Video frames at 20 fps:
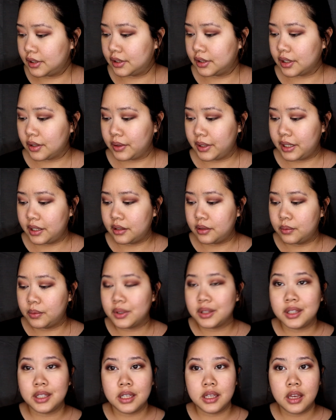Gonna go in
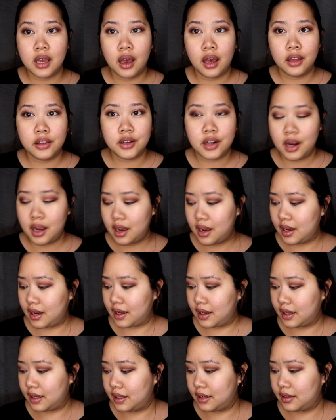with the other
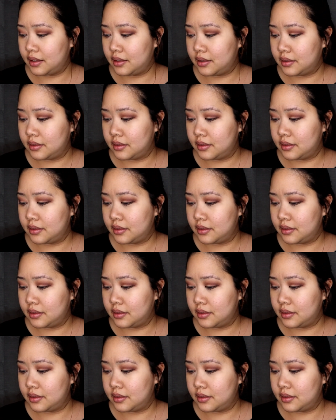eye.